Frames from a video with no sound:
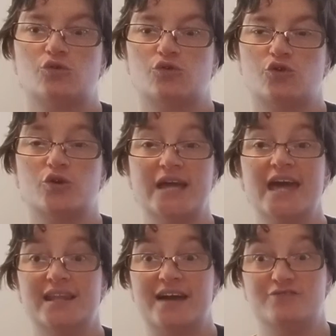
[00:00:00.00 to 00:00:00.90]

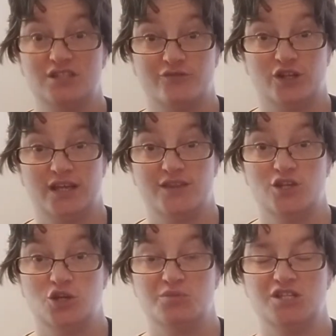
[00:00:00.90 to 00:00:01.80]
create life differently than
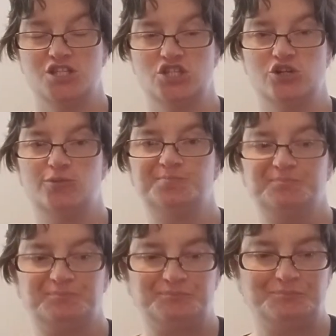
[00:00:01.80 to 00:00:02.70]
humans do.
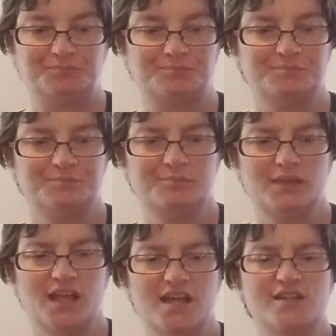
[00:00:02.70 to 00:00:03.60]

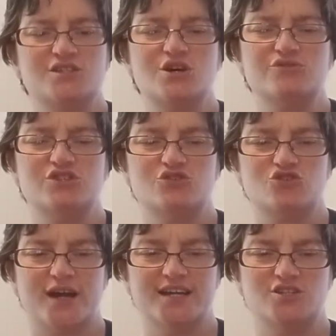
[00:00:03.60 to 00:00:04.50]
And so to
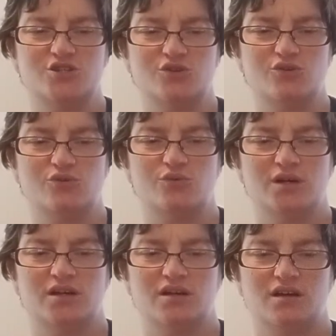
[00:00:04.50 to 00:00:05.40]
try to
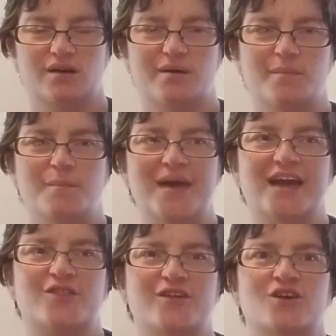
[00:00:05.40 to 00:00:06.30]

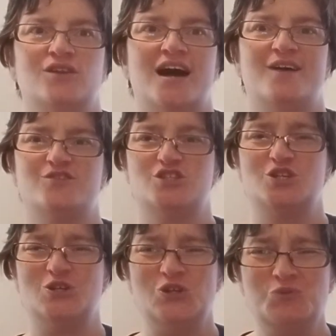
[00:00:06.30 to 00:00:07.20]
make their lives
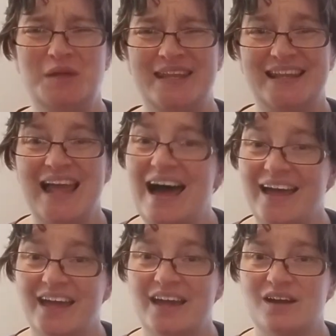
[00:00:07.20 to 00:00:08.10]

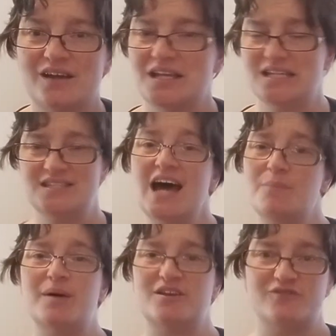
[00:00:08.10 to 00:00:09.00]
human-like is
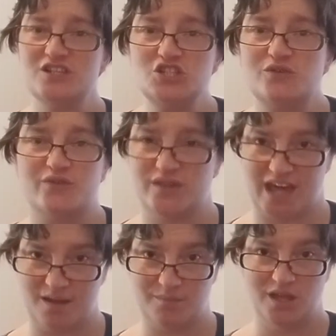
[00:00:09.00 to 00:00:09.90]
not beneficial for
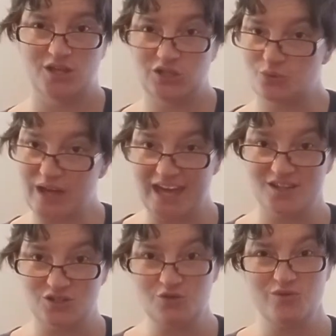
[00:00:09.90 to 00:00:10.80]
them. You
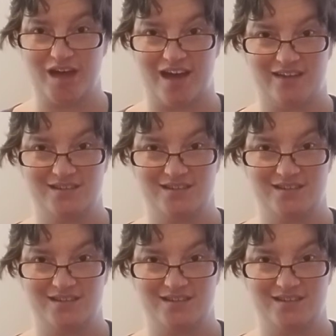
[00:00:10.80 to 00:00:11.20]
can't do that.